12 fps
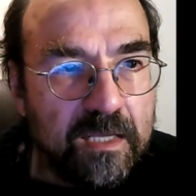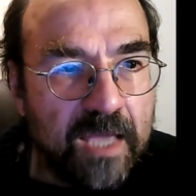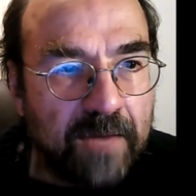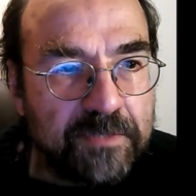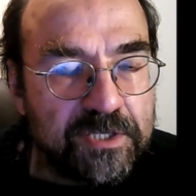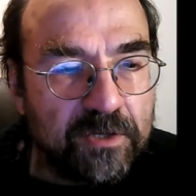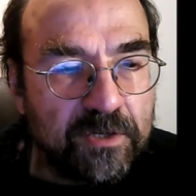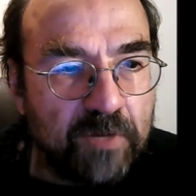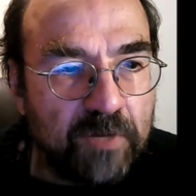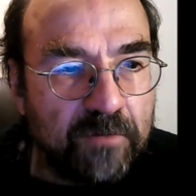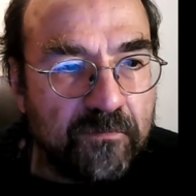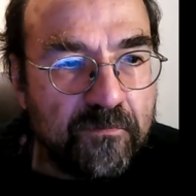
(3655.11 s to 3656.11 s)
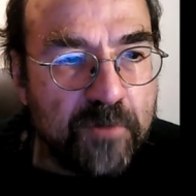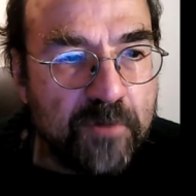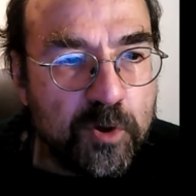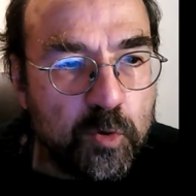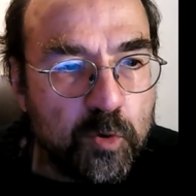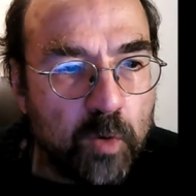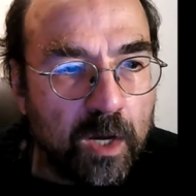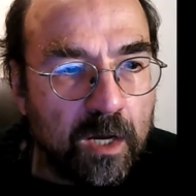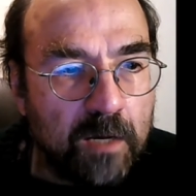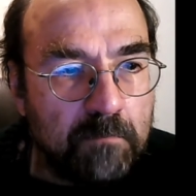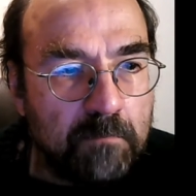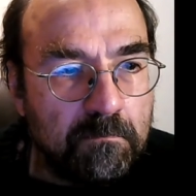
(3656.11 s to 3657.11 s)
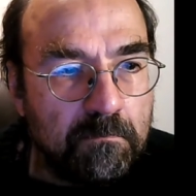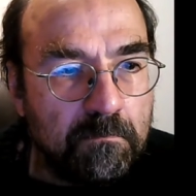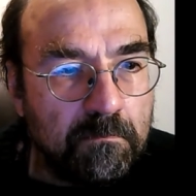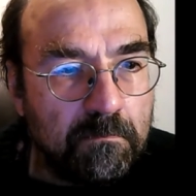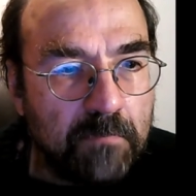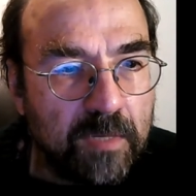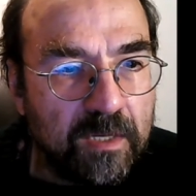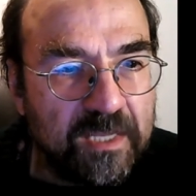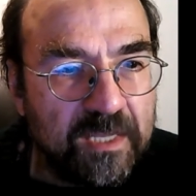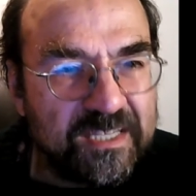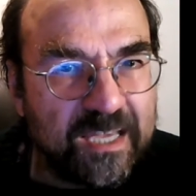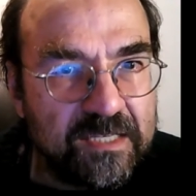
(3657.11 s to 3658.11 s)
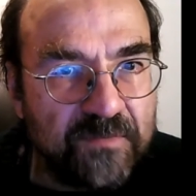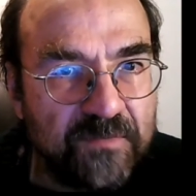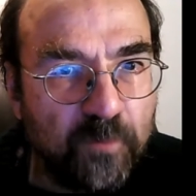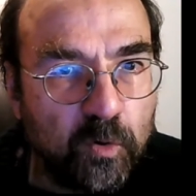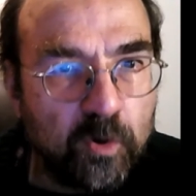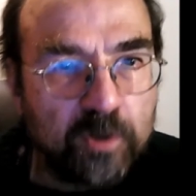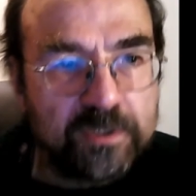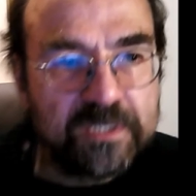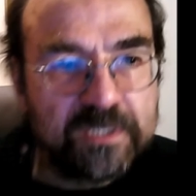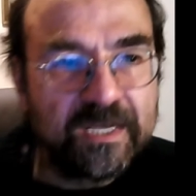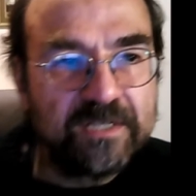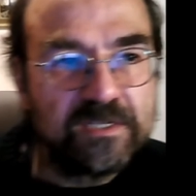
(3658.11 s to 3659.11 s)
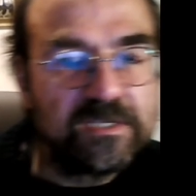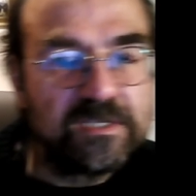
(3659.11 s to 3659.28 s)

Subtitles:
just going to run through, in this case, 4 stages. So